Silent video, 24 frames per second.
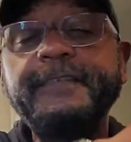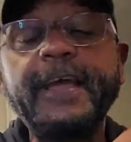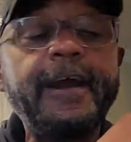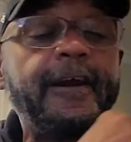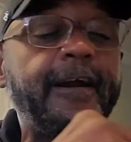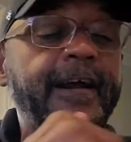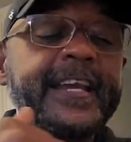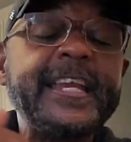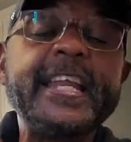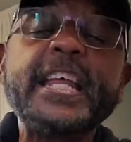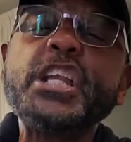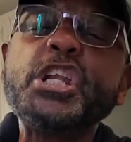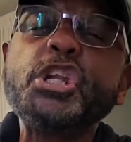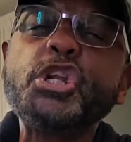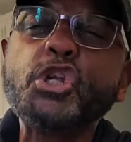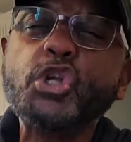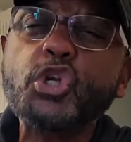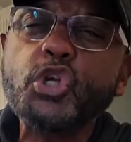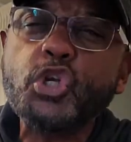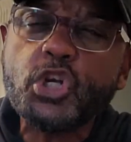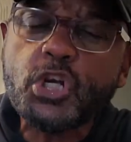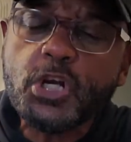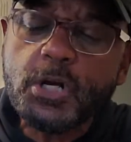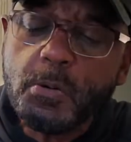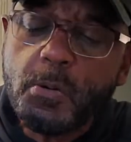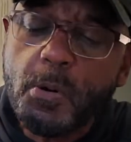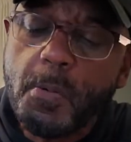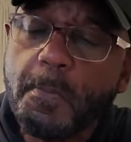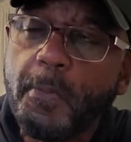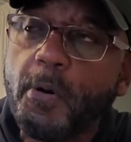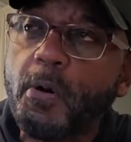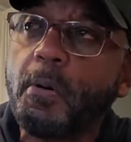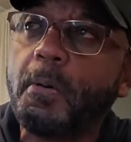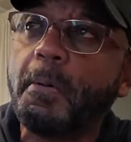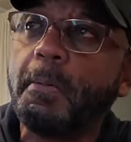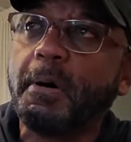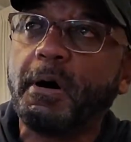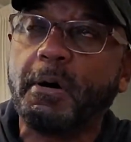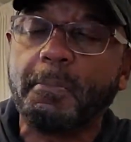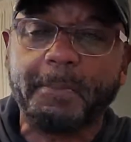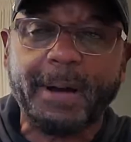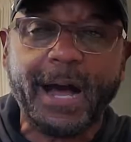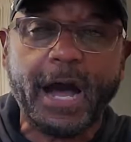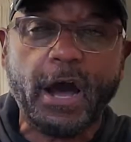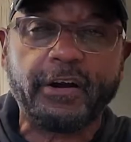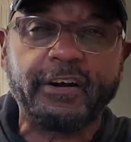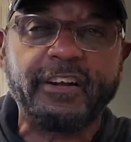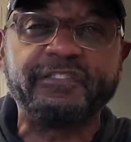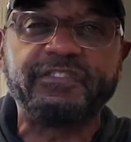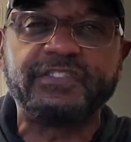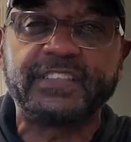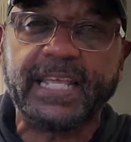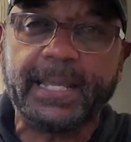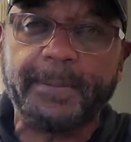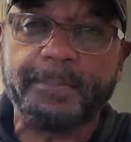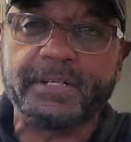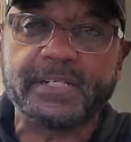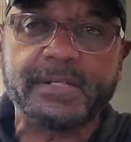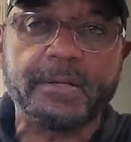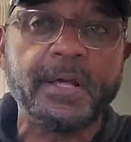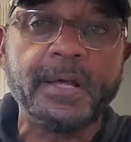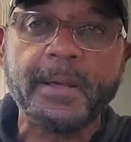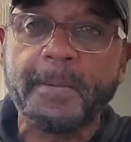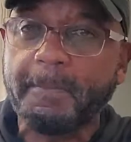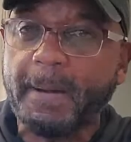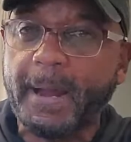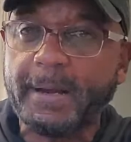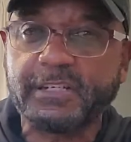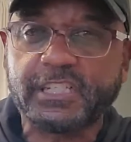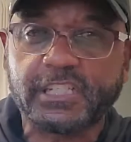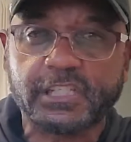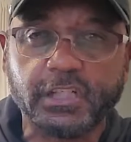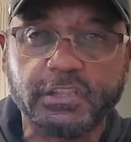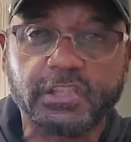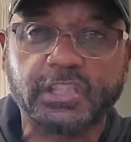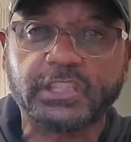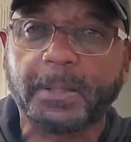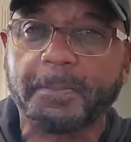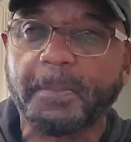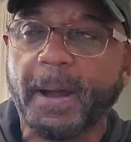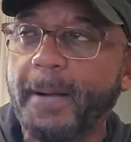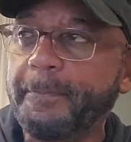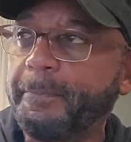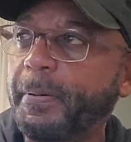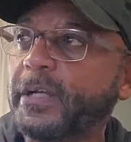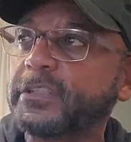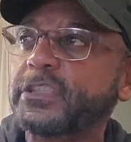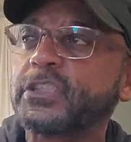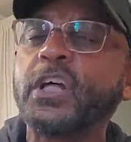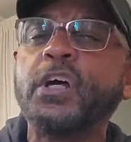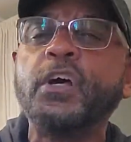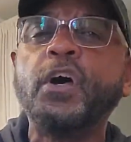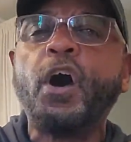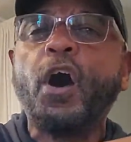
are an innumerable amount of demons, my sisters and my brothers,